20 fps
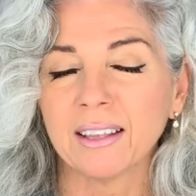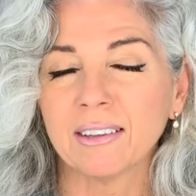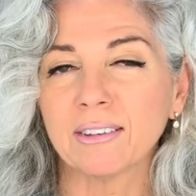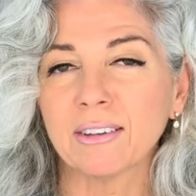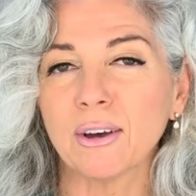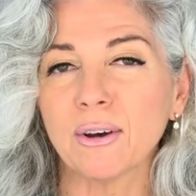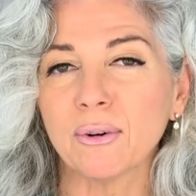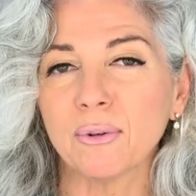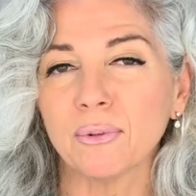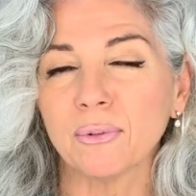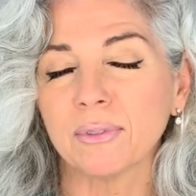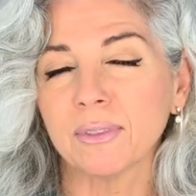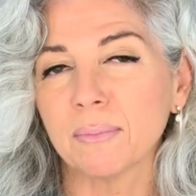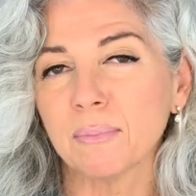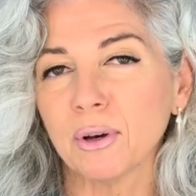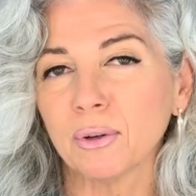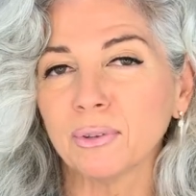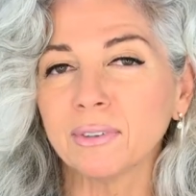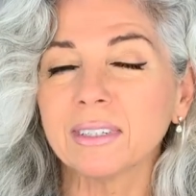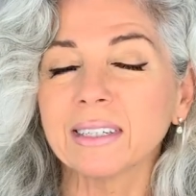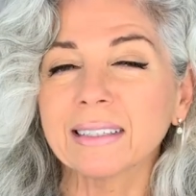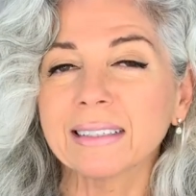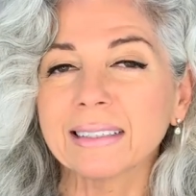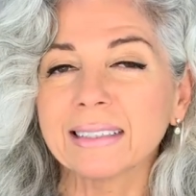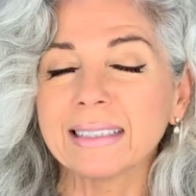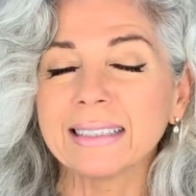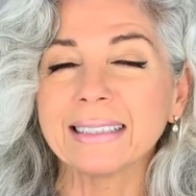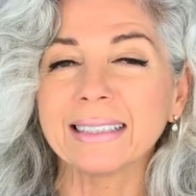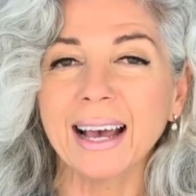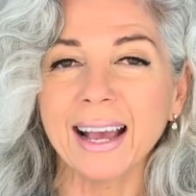So the most
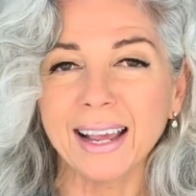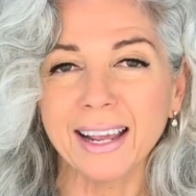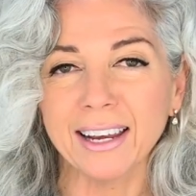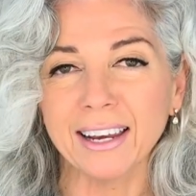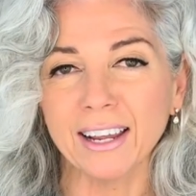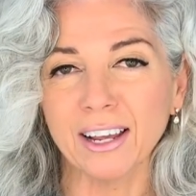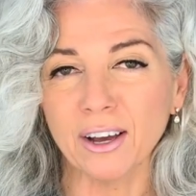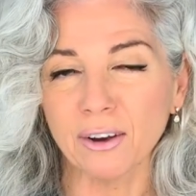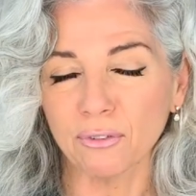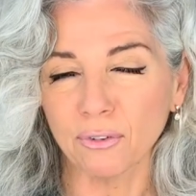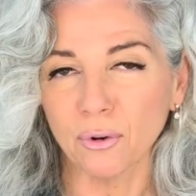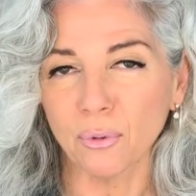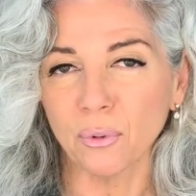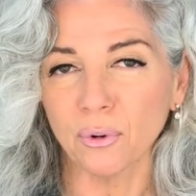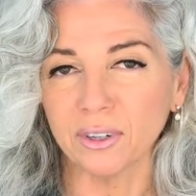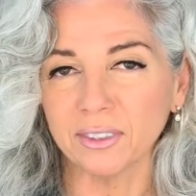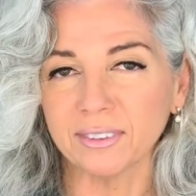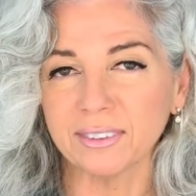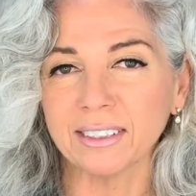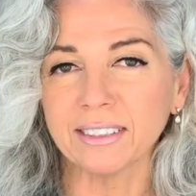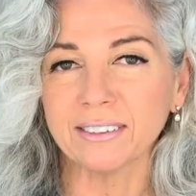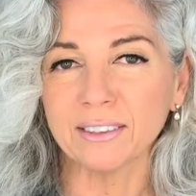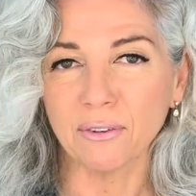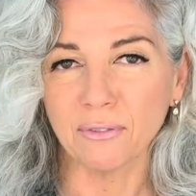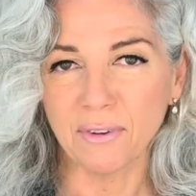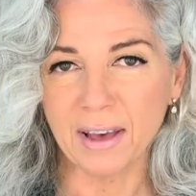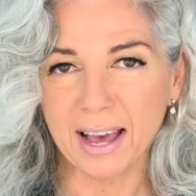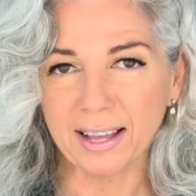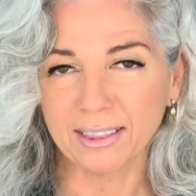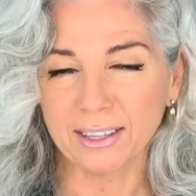exciting, of course, is the
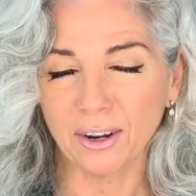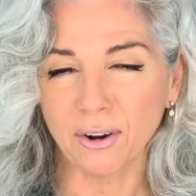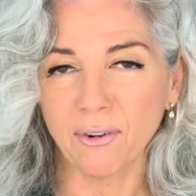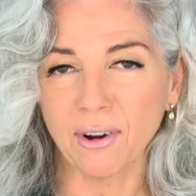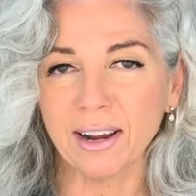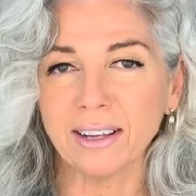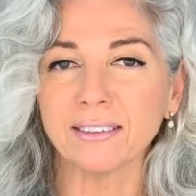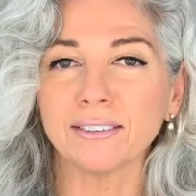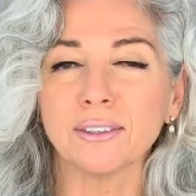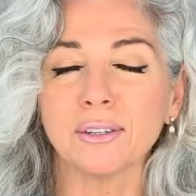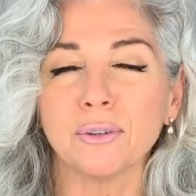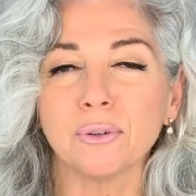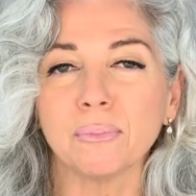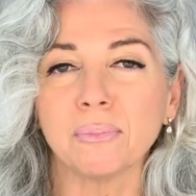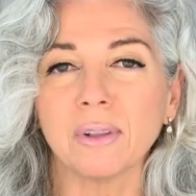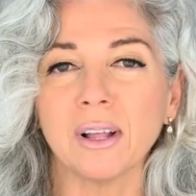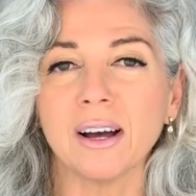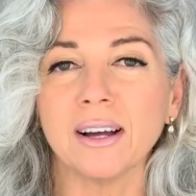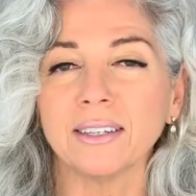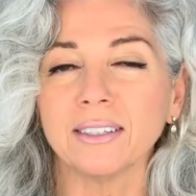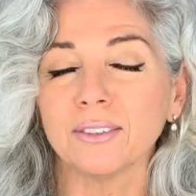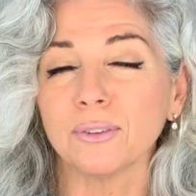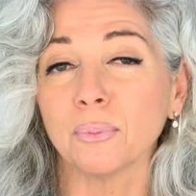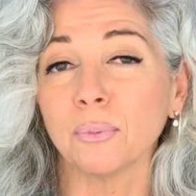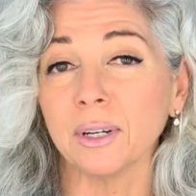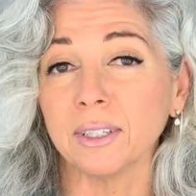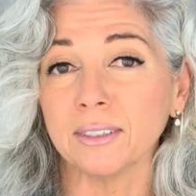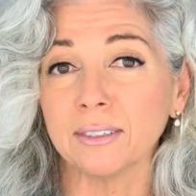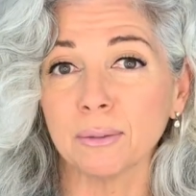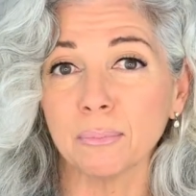fact that Gray is the New Blonde has
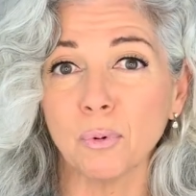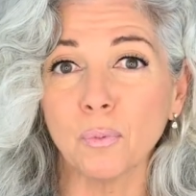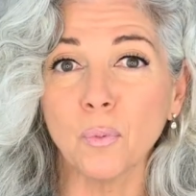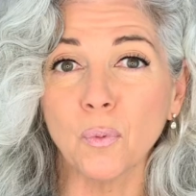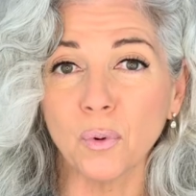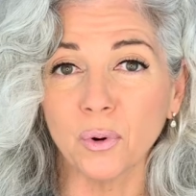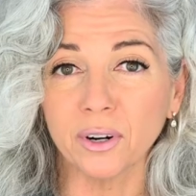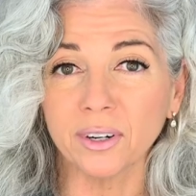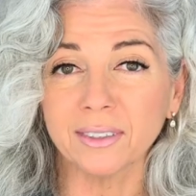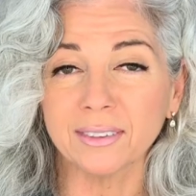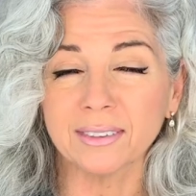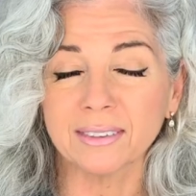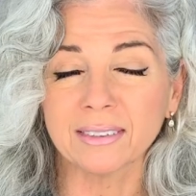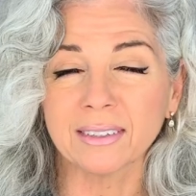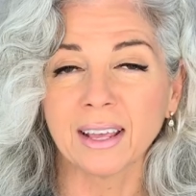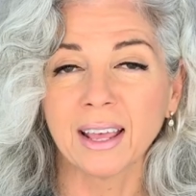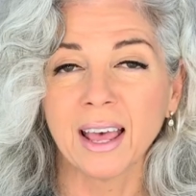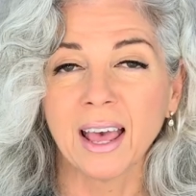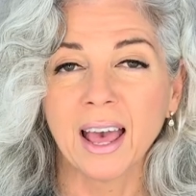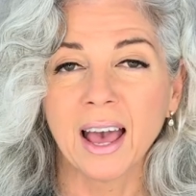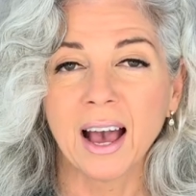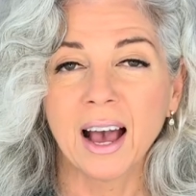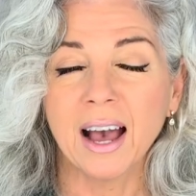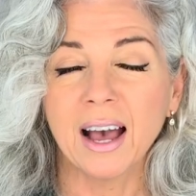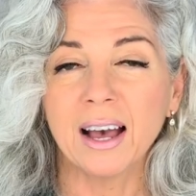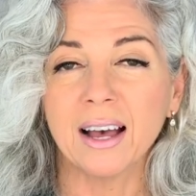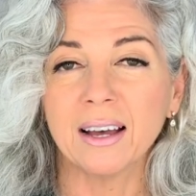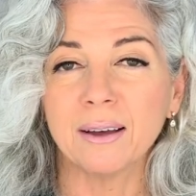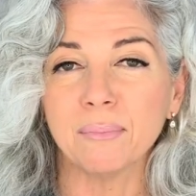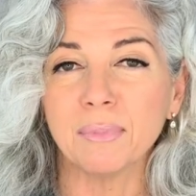won some awards.
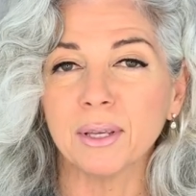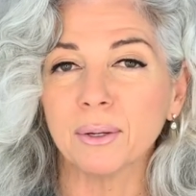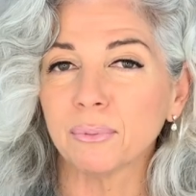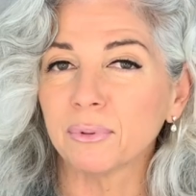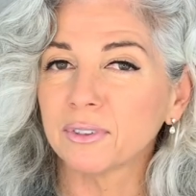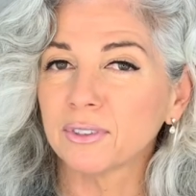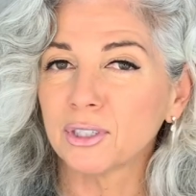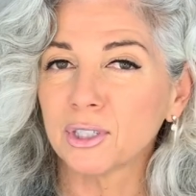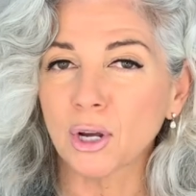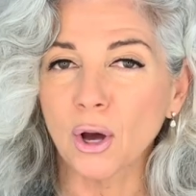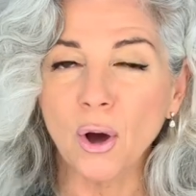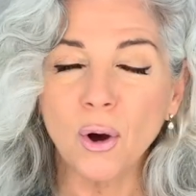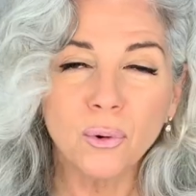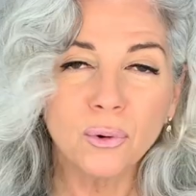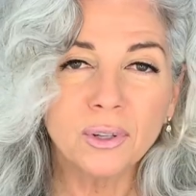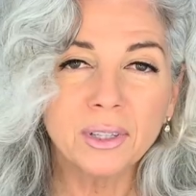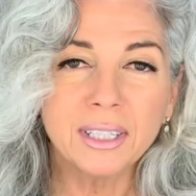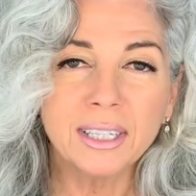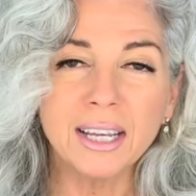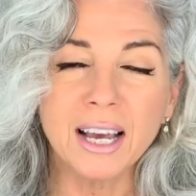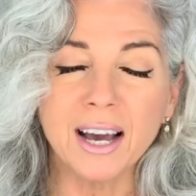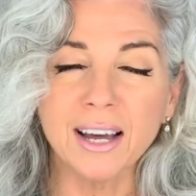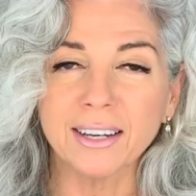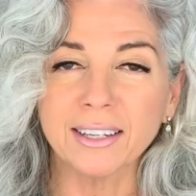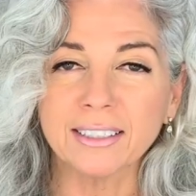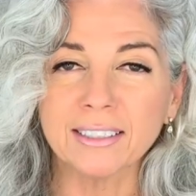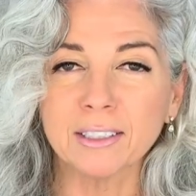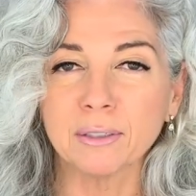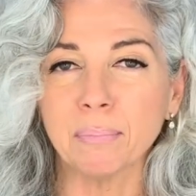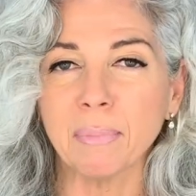It was totally
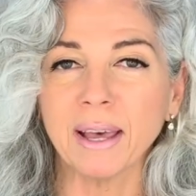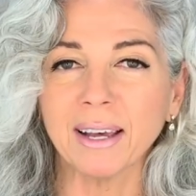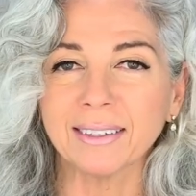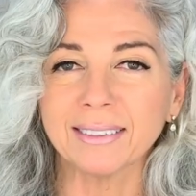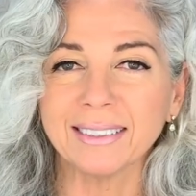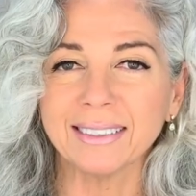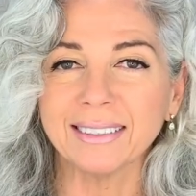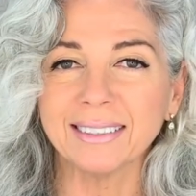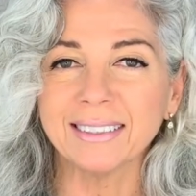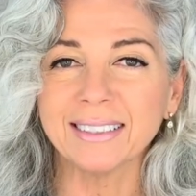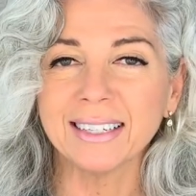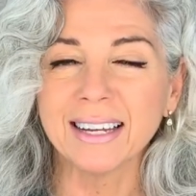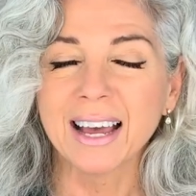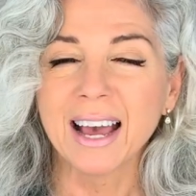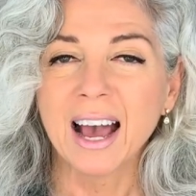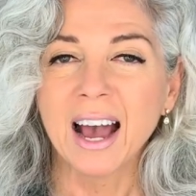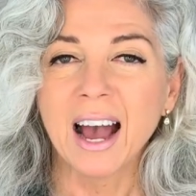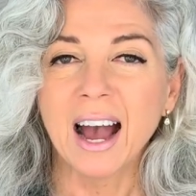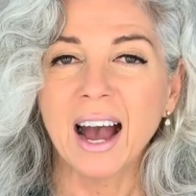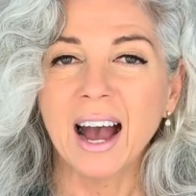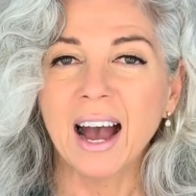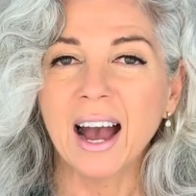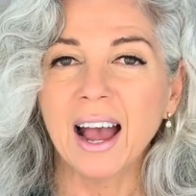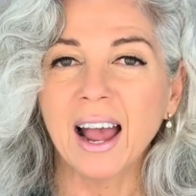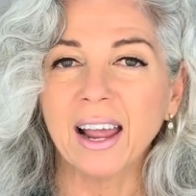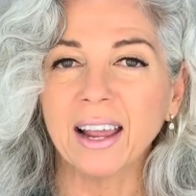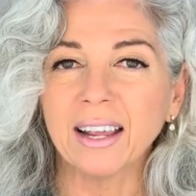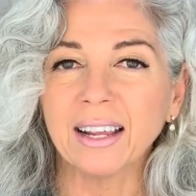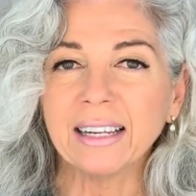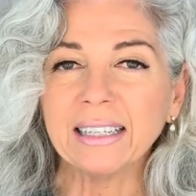unexpected.
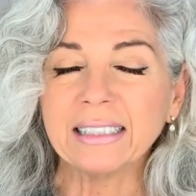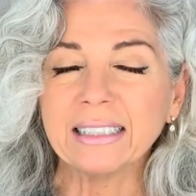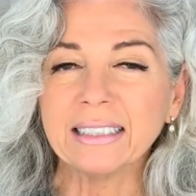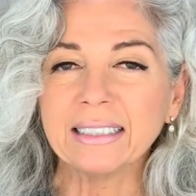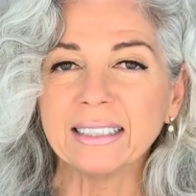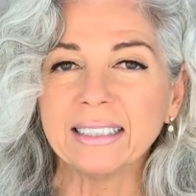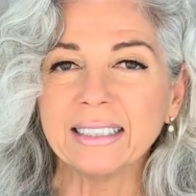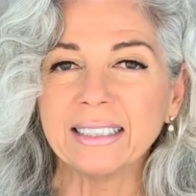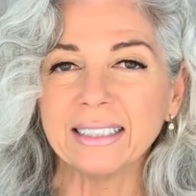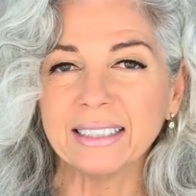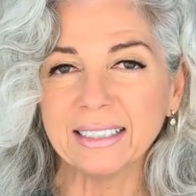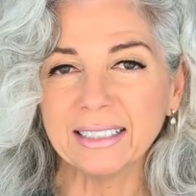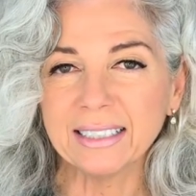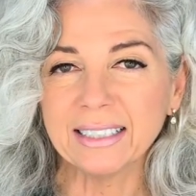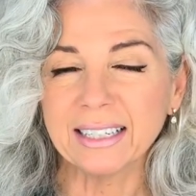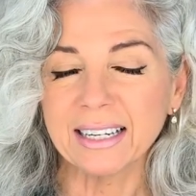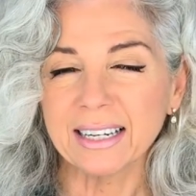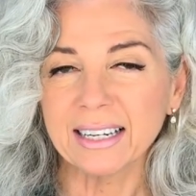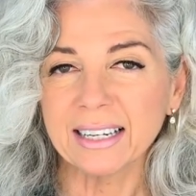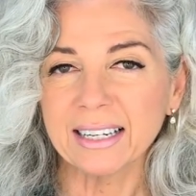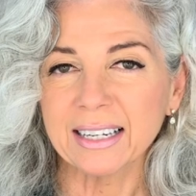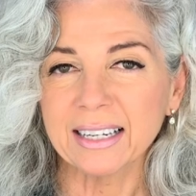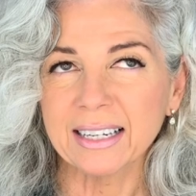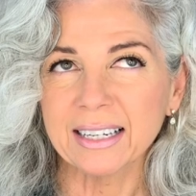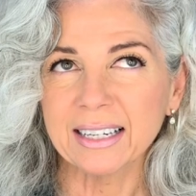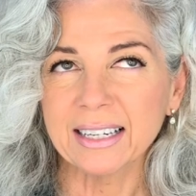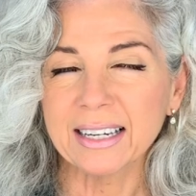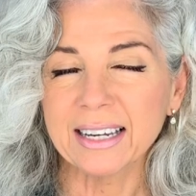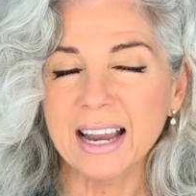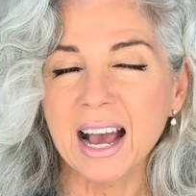I did
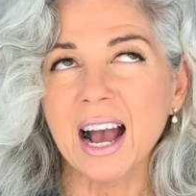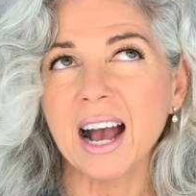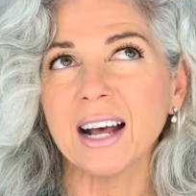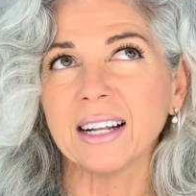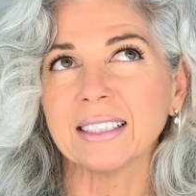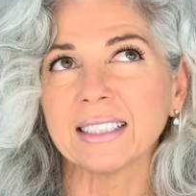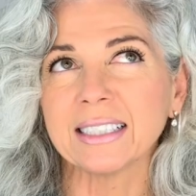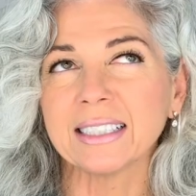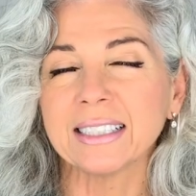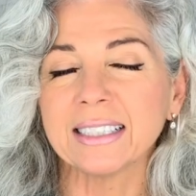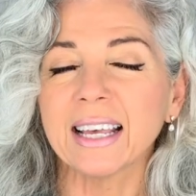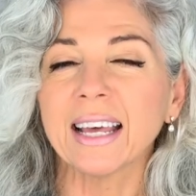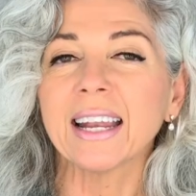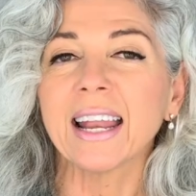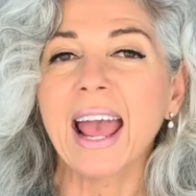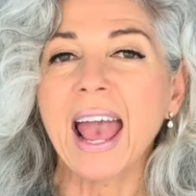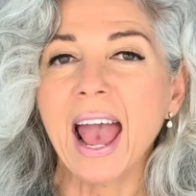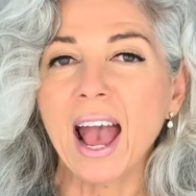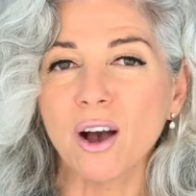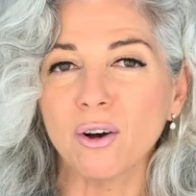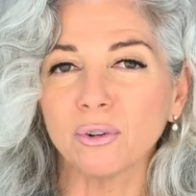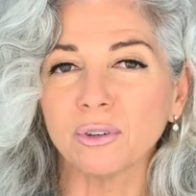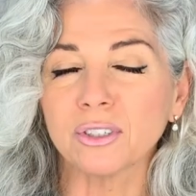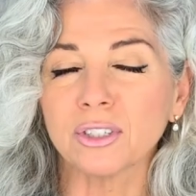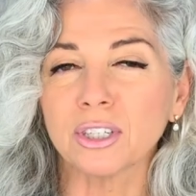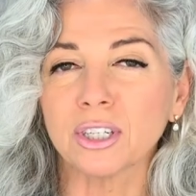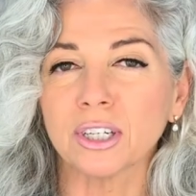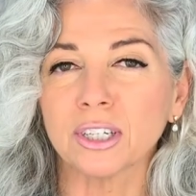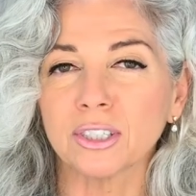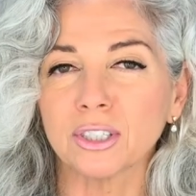not set
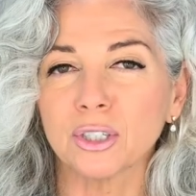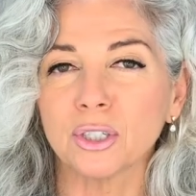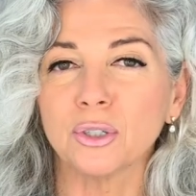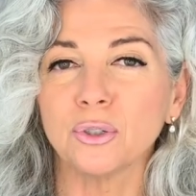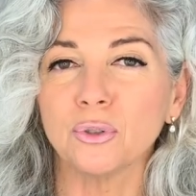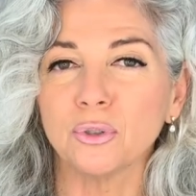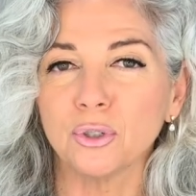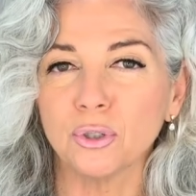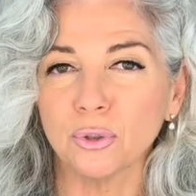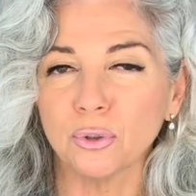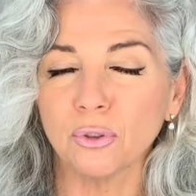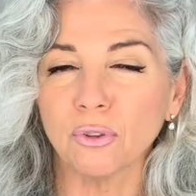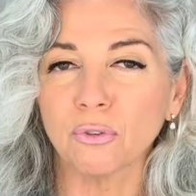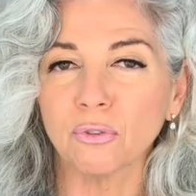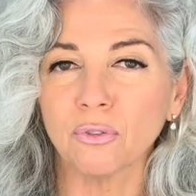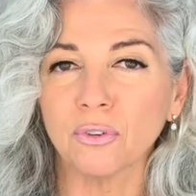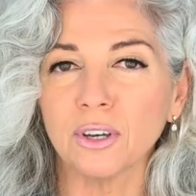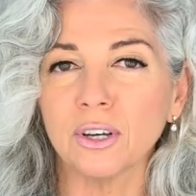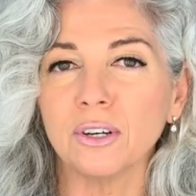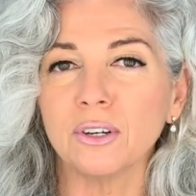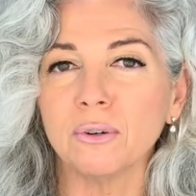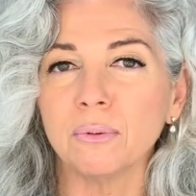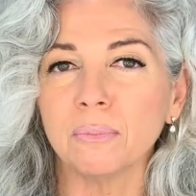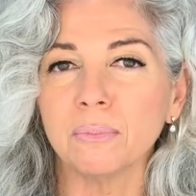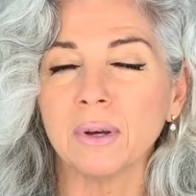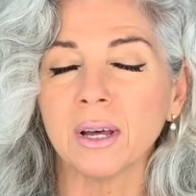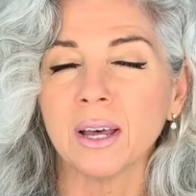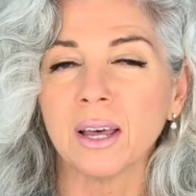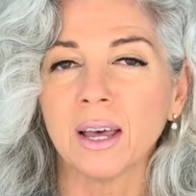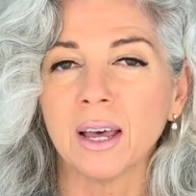out to do the
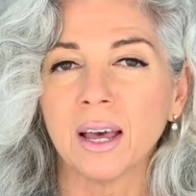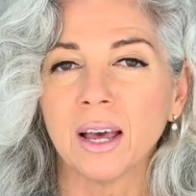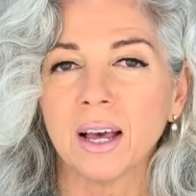film